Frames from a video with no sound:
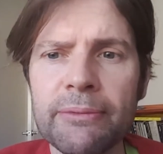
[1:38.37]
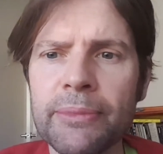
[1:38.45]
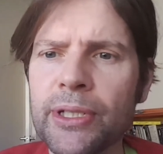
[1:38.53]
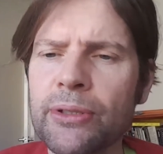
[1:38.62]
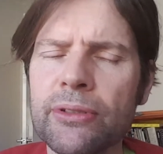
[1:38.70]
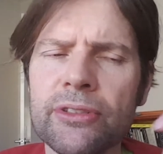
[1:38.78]

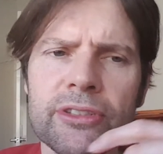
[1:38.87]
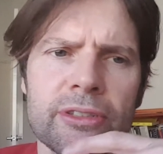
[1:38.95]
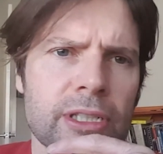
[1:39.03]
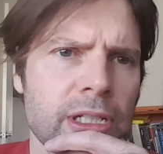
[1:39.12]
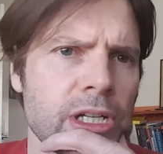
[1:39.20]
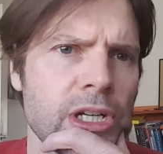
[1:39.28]
because
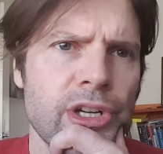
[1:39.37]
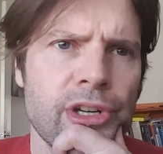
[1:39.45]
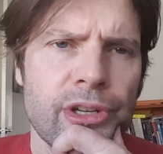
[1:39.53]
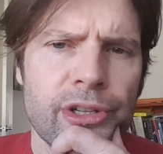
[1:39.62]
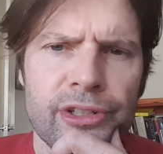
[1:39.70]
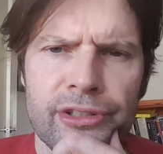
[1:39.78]

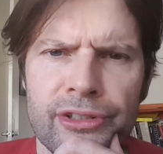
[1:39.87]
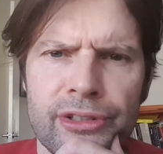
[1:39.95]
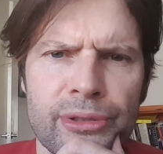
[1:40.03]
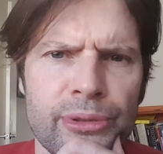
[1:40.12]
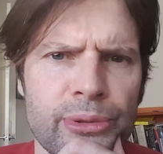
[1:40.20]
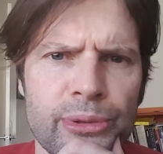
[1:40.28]

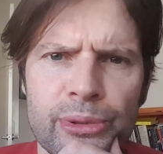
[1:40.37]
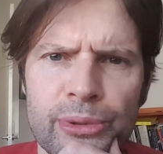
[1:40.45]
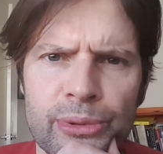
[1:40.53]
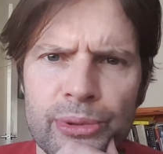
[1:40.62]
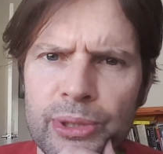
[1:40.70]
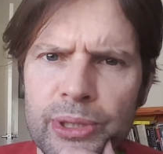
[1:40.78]

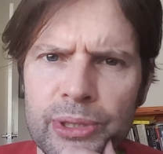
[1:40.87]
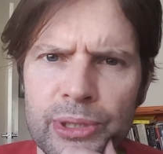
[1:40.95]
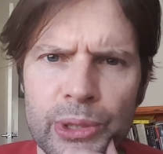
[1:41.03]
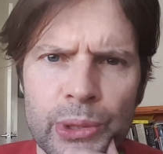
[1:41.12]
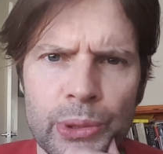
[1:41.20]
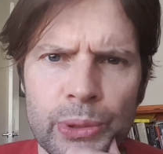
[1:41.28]
no
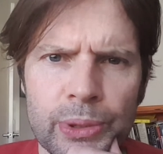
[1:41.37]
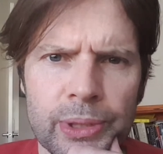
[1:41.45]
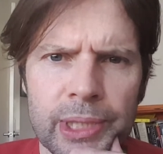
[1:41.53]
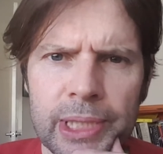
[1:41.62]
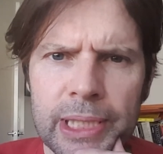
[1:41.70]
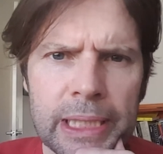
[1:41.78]

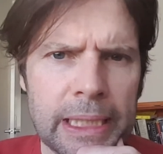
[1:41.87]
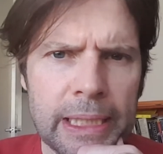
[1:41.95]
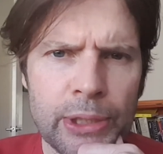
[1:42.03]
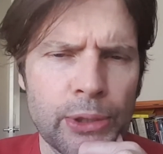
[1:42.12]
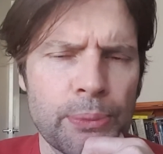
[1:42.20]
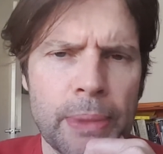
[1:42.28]

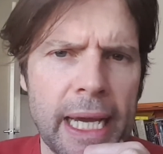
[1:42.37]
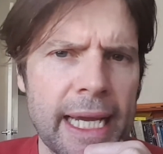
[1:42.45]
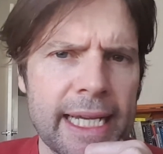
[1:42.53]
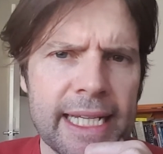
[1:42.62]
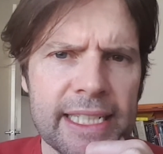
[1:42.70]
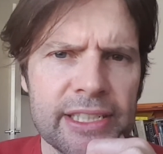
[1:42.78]

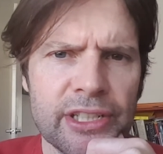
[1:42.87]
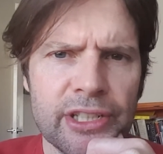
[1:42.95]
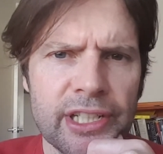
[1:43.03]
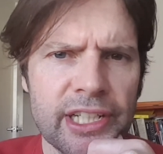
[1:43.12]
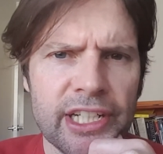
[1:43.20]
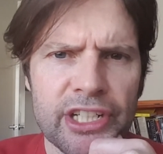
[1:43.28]
bag is going
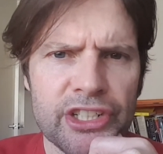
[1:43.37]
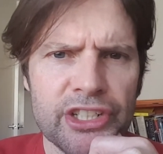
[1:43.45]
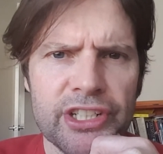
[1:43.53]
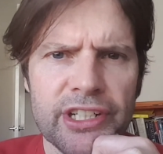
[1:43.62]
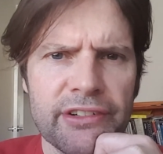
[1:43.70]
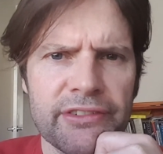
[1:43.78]
to
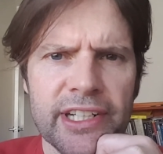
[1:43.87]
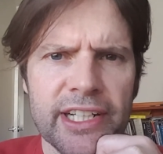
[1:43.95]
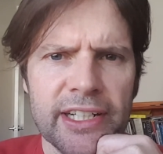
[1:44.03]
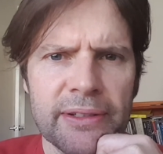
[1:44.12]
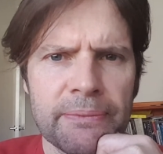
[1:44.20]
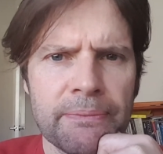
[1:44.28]
actually cover
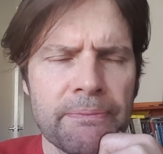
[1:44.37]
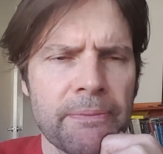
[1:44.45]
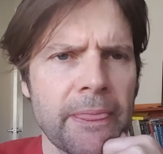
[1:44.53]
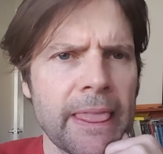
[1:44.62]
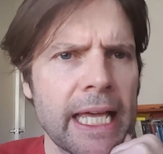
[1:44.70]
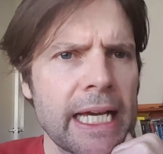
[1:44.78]
that up.
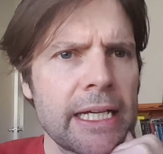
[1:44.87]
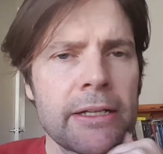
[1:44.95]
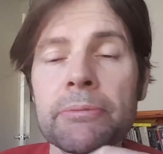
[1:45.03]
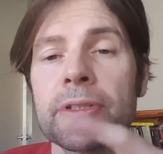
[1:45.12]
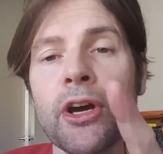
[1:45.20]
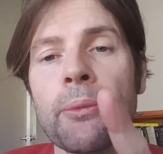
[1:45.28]

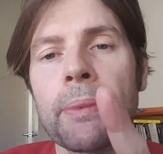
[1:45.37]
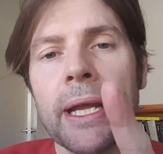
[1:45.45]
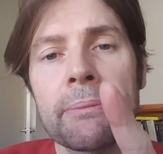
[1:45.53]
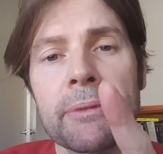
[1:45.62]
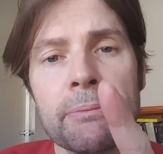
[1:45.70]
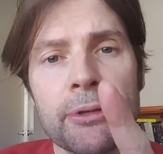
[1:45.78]
But don't
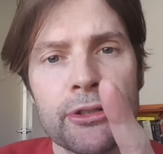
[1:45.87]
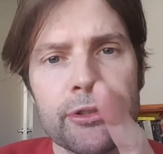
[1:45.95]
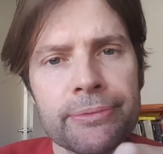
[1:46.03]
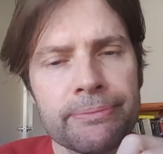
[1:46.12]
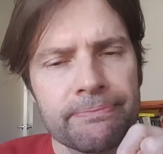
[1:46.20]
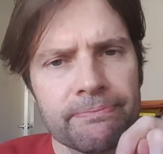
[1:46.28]
blame the
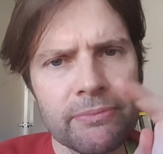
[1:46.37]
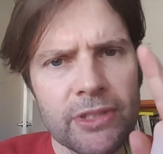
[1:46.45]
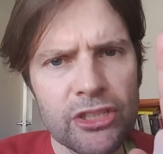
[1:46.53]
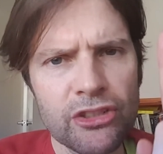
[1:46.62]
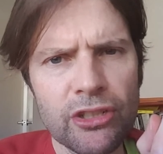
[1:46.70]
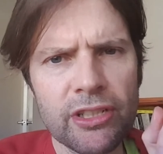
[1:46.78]
person.
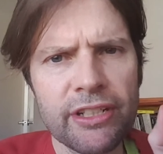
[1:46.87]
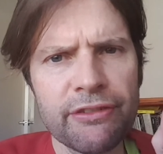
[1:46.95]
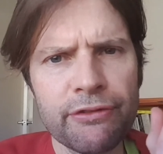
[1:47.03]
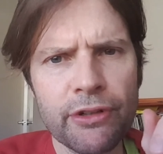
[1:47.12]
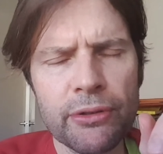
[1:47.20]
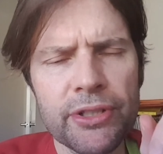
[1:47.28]
It's not their
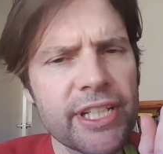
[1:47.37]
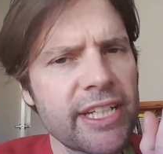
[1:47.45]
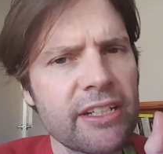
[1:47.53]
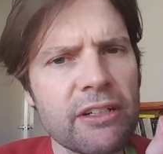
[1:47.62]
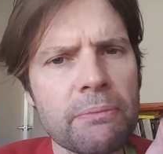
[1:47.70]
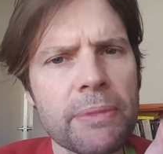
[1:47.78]
fault. You
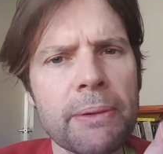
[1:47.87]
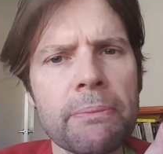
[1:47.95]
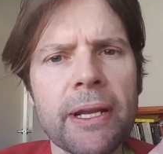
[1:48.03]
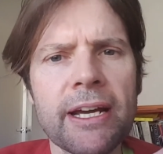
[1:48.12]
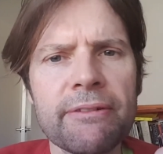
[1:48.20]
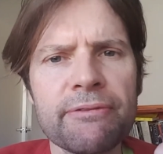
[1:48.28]
cannot be
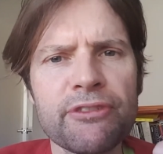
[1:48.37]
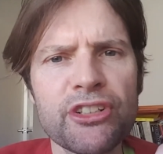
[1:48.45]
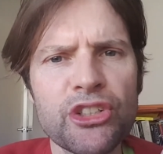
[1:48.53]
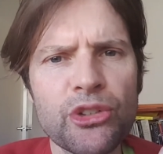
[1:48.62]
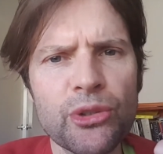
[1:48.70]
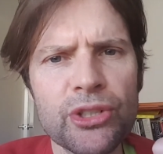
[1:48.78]
blamed for
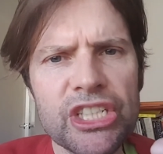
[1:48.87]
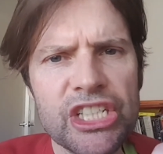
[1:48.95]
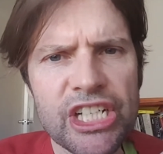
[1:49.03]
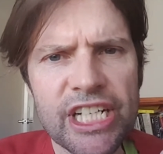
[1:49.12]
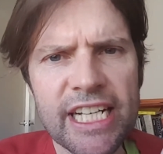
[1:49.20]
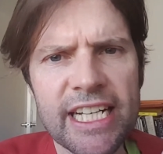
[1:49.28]
your
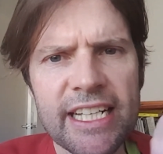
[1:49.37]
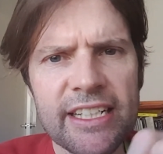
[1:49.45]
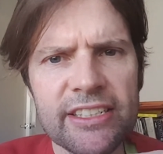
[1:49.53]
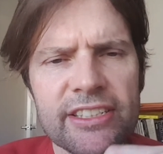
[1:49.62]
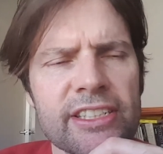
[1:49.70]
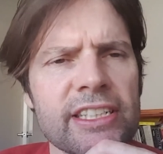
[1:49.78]

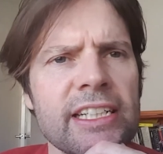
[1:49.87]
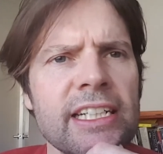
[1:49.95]
genetics.